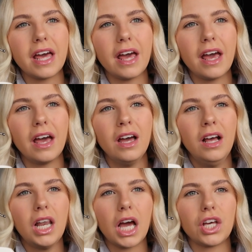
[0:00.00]
it,
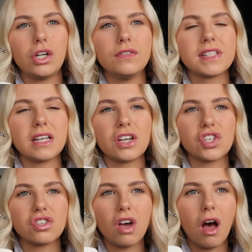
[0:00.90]
like an oversized
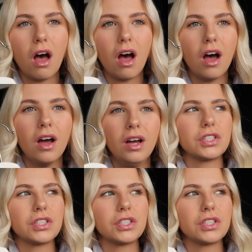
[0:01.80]
shirt.